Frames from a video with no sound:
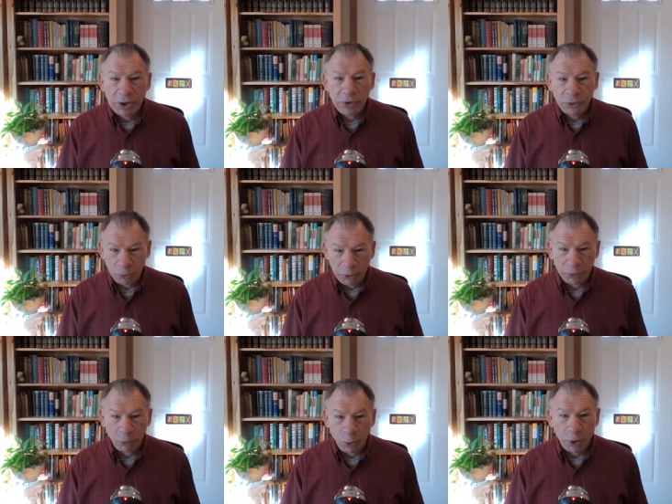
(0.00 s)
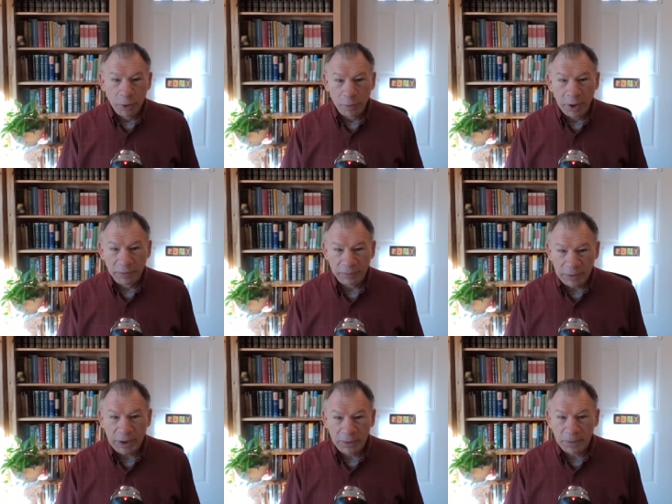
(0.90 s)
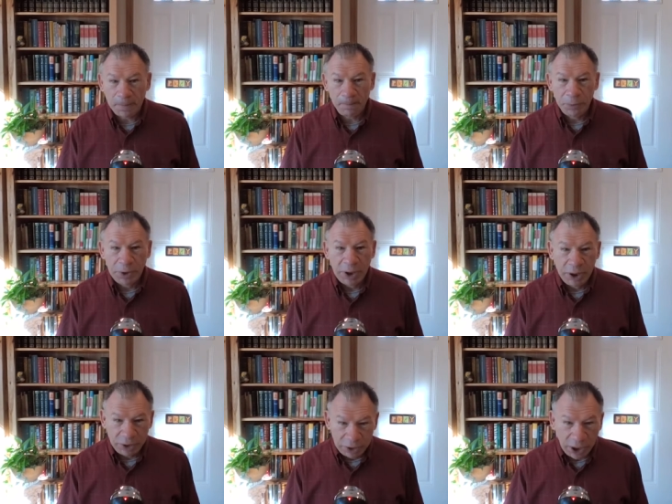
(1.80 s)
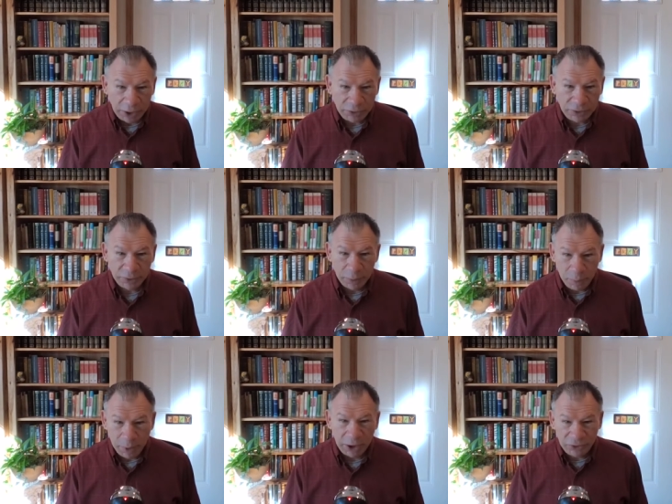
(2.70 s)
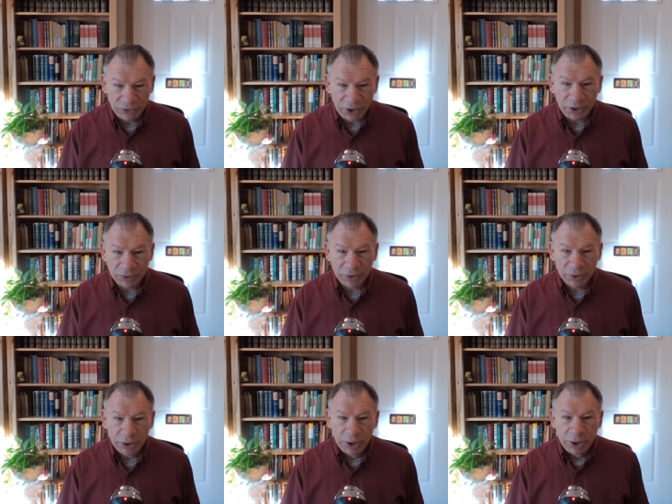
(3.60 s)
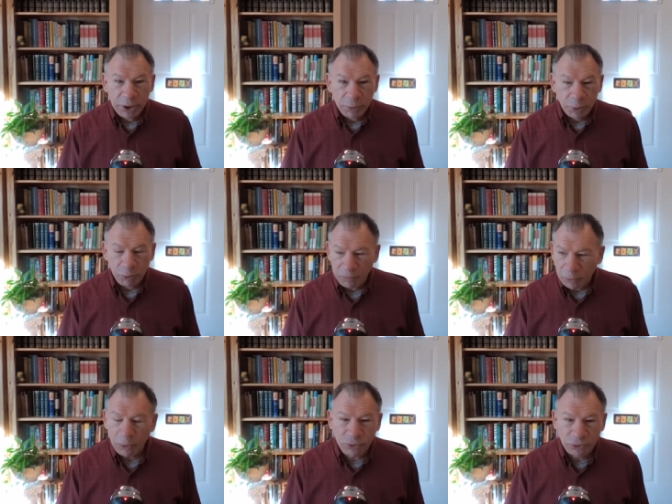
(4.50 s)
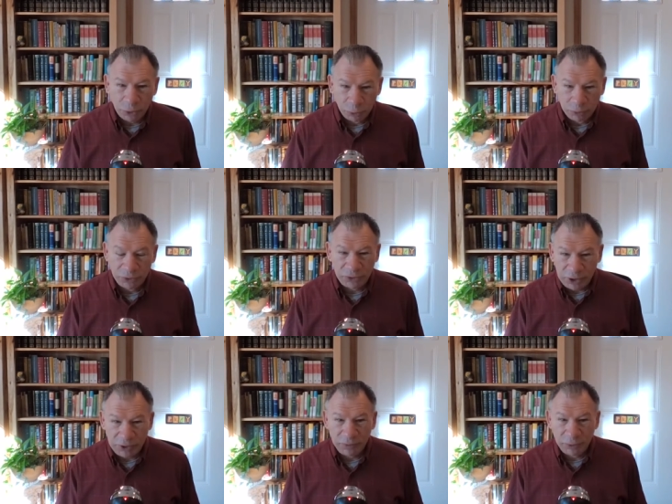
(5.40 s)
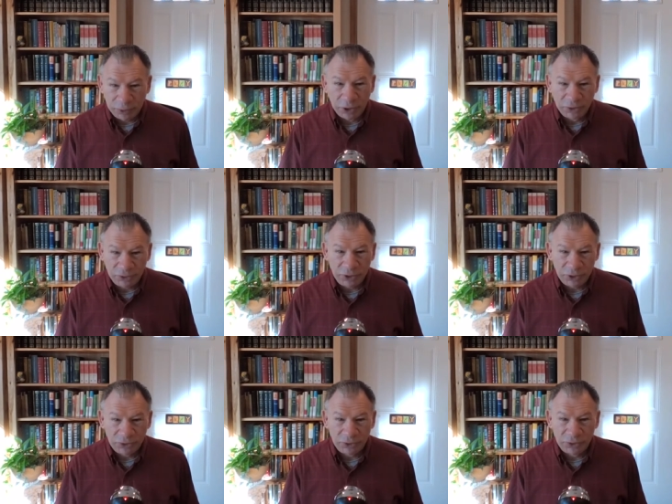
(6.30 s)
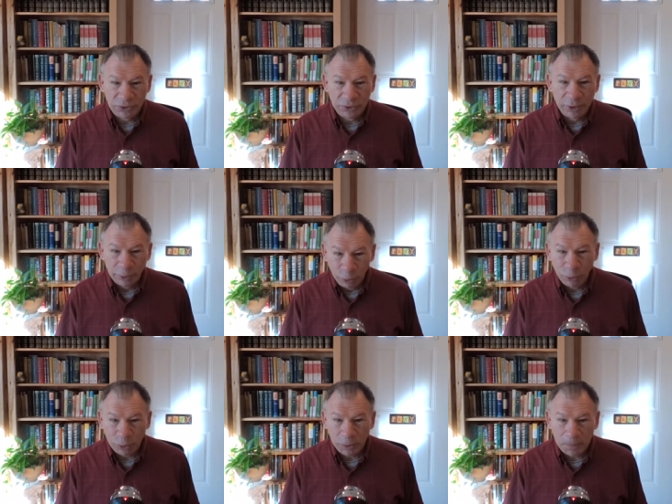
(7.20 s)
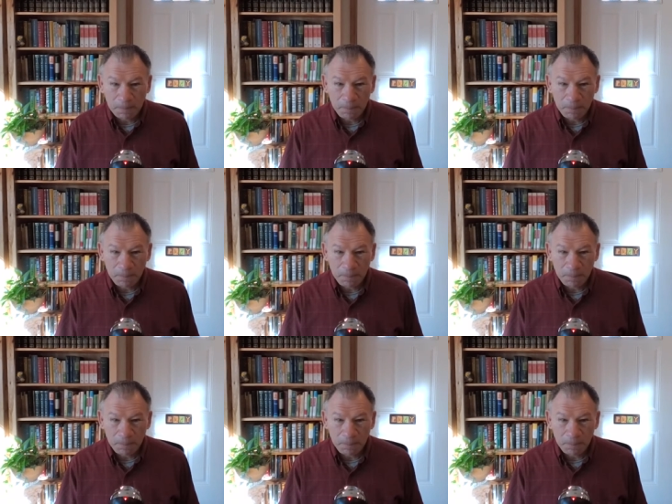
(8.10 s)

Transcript: So we are to walk by faith, not by sight. But we've also received Christ Jesus the Lord.